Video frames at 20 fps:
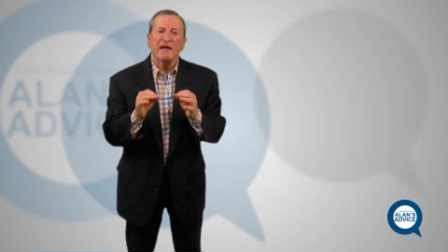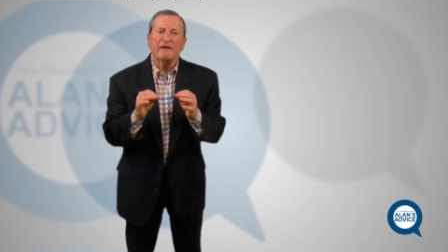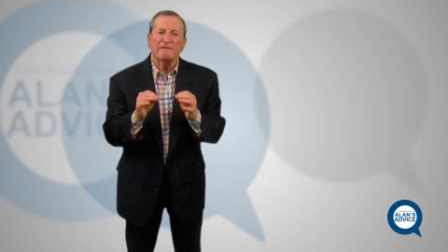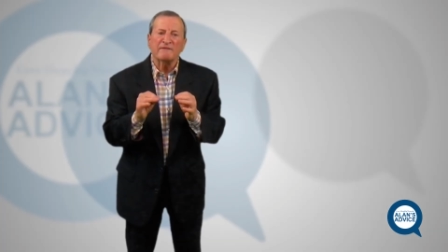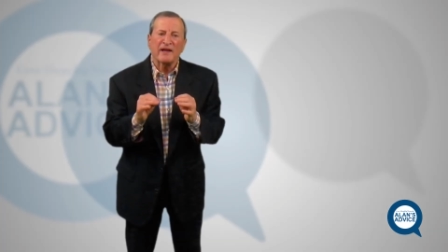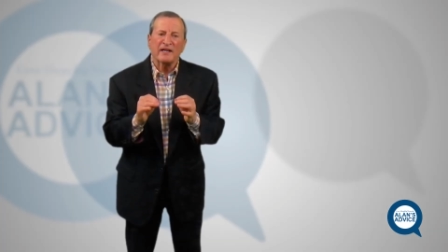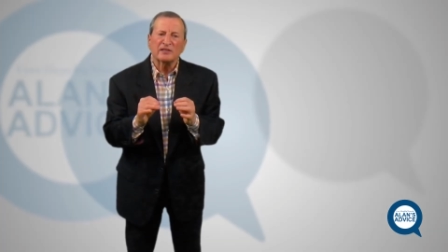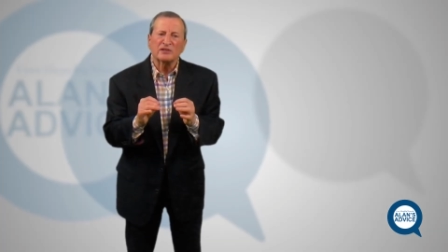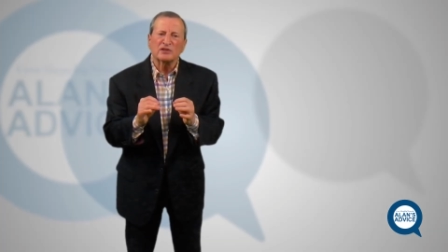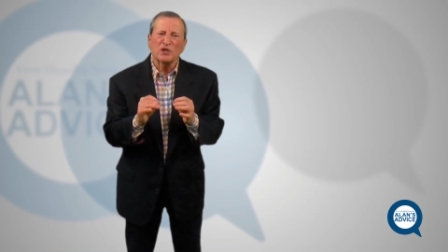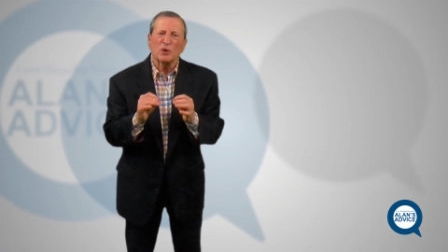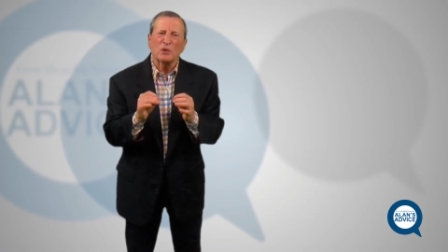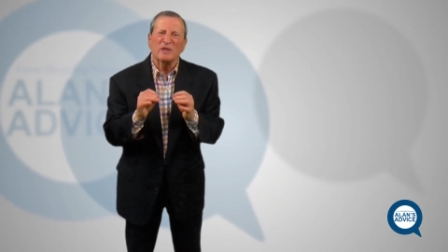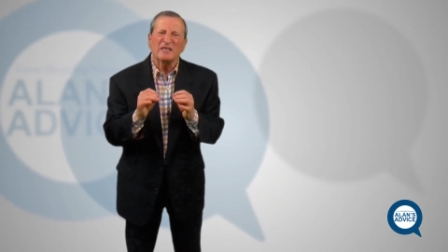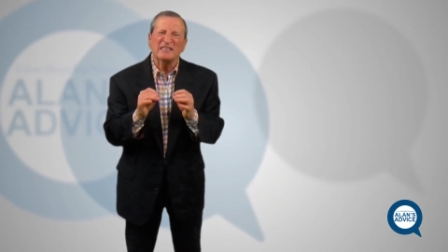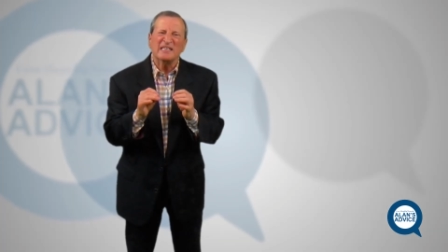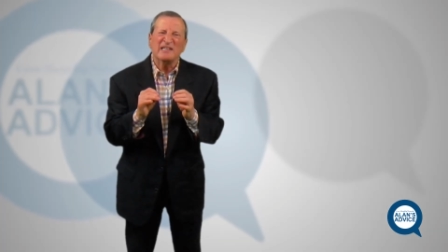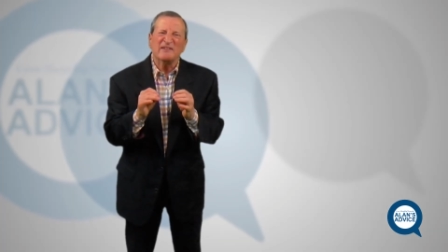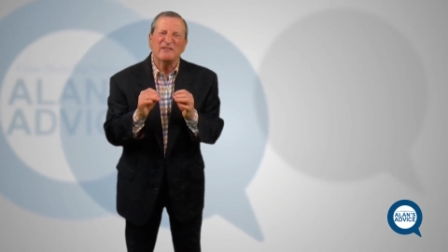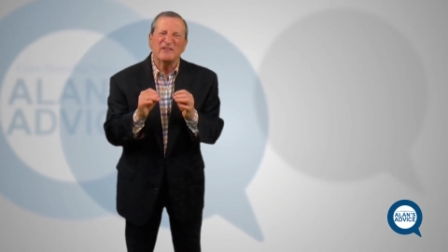if that stone
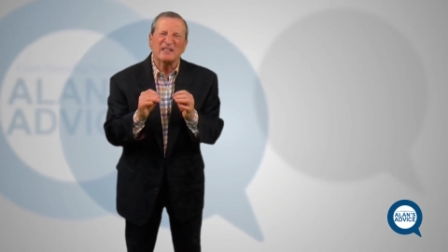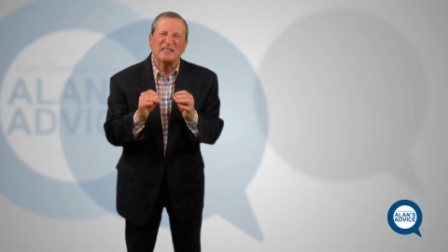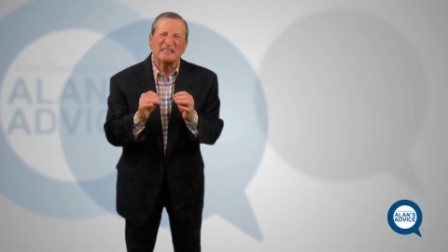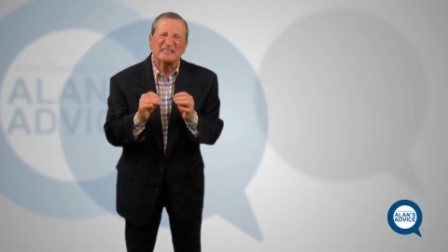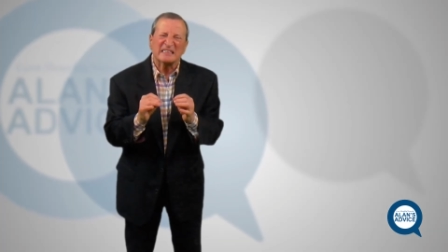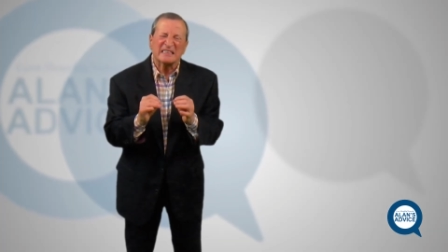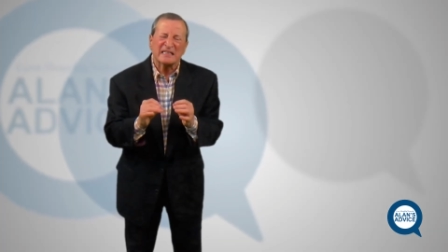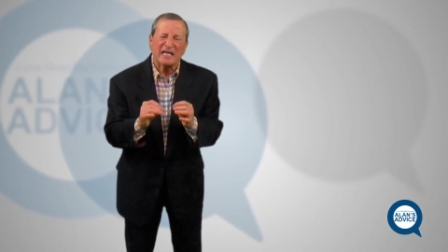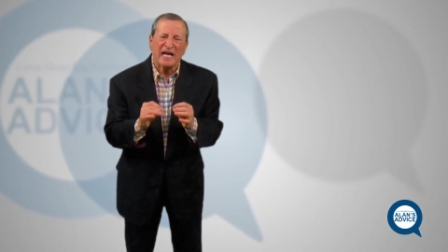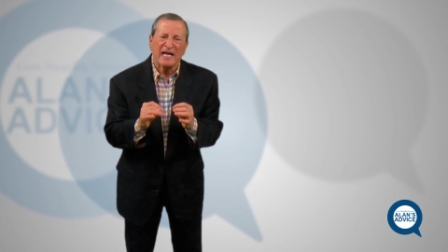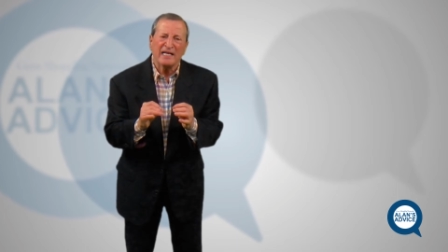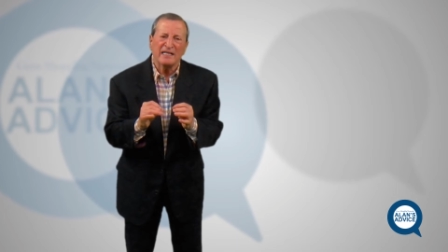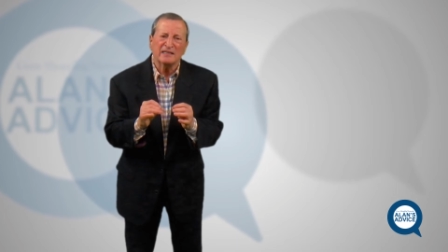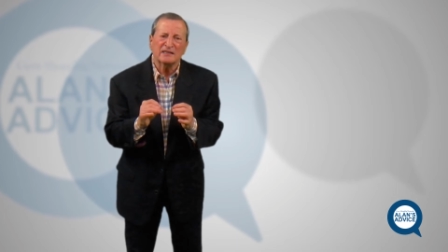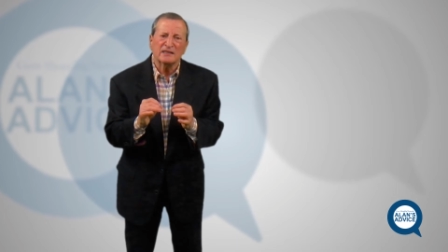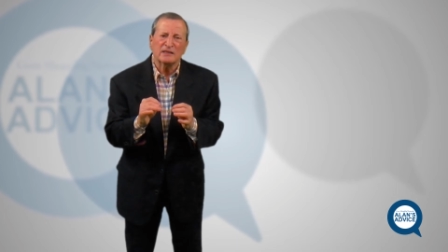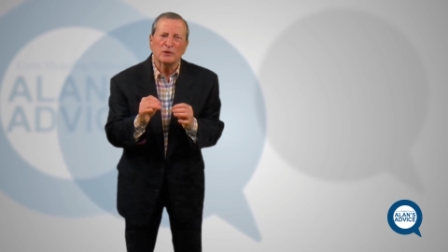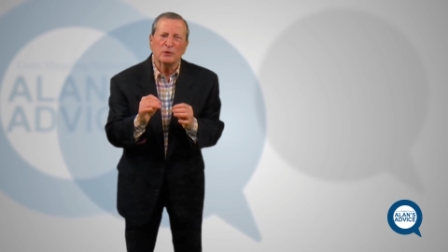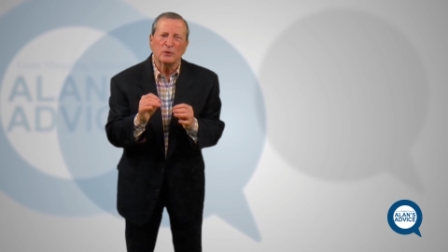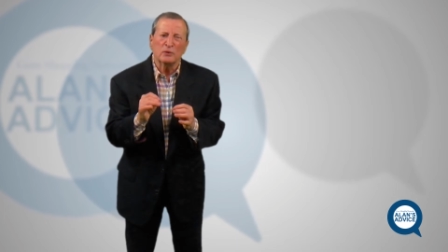is even the
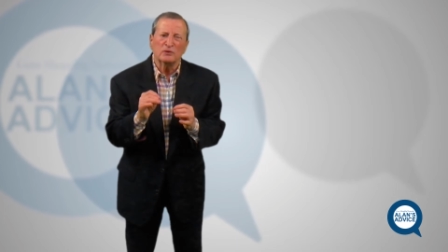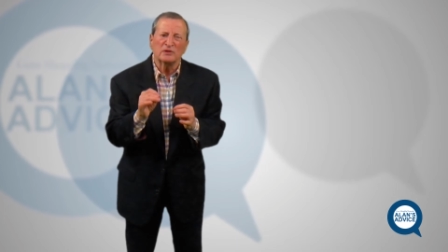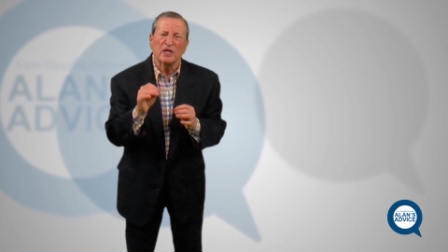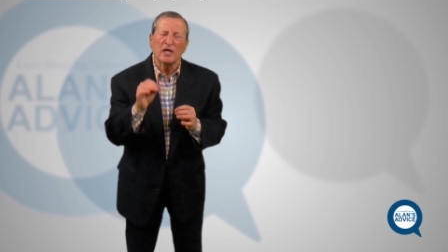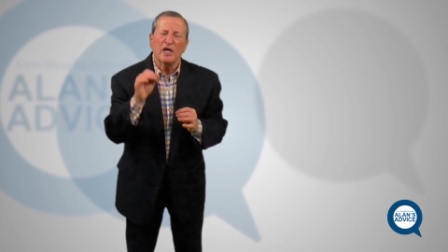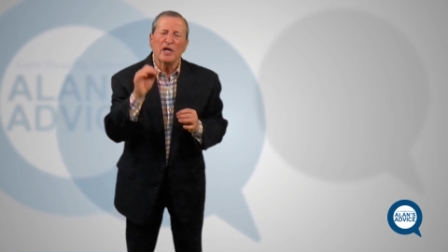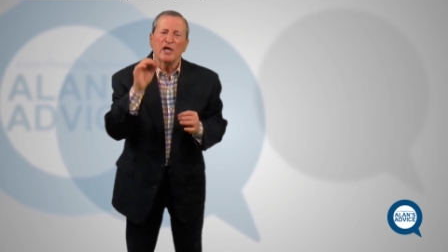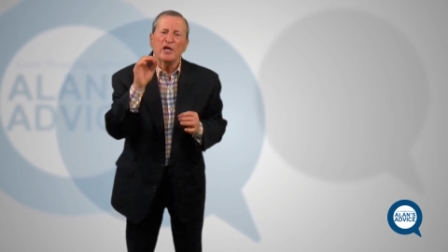slightest loose,